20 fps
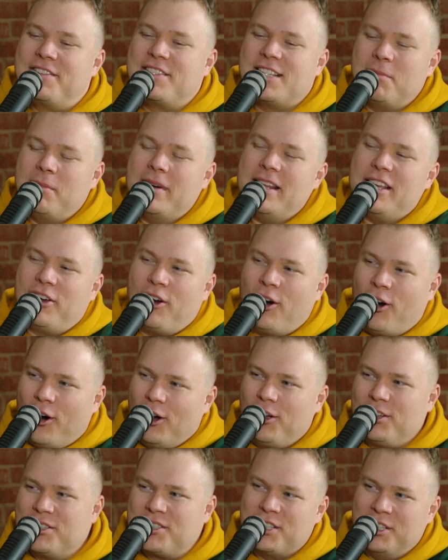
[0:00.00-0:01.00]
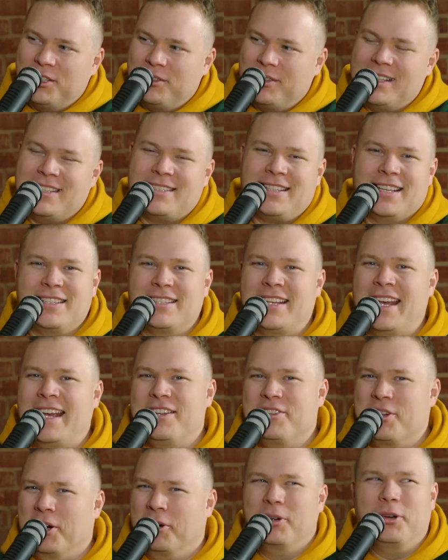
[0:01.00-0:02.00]
somebody calls you and says, hey,
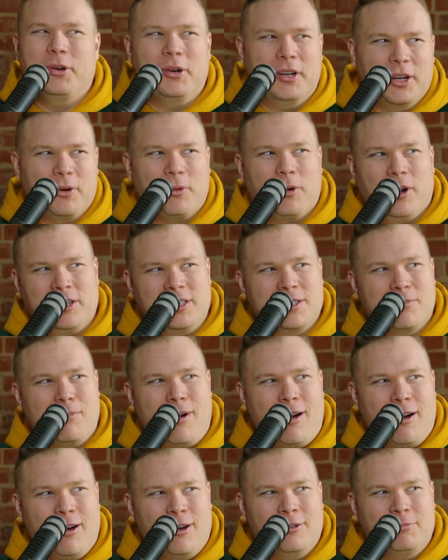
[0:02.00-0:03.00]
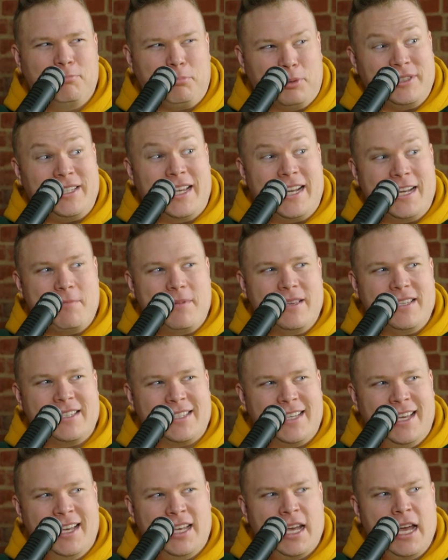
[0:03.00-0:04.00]
don't go into work tomorrow, pretend to be
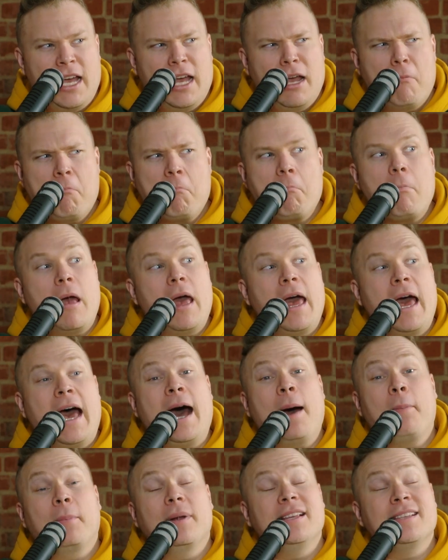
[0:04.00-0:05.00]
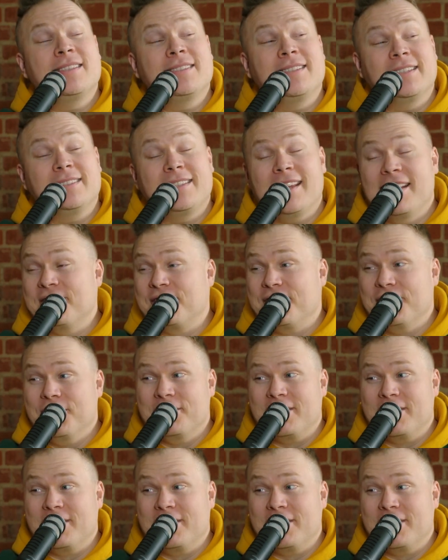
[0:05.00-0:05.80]
sick. How many sick days do you